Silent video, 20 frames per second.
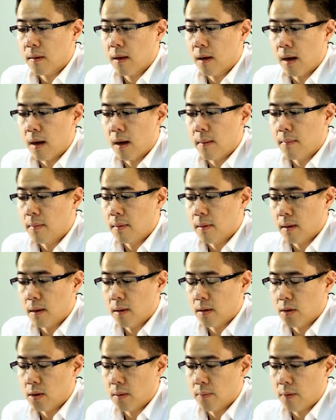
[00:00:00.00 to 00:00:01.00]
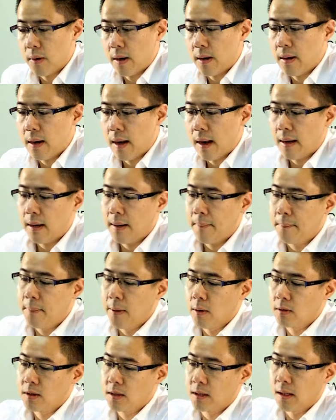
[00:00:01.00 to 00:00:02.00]
onto a print, and it
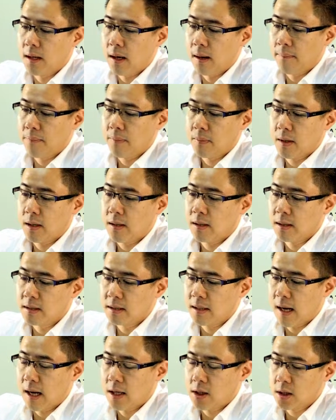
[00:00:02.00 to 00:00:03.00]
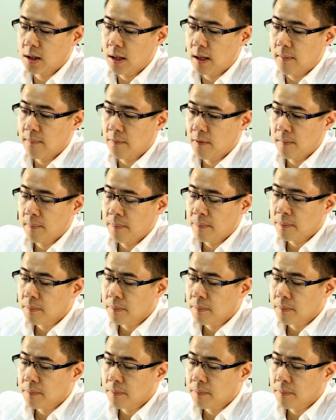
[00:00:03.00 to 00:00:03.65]
builds it up. It doesn't actually.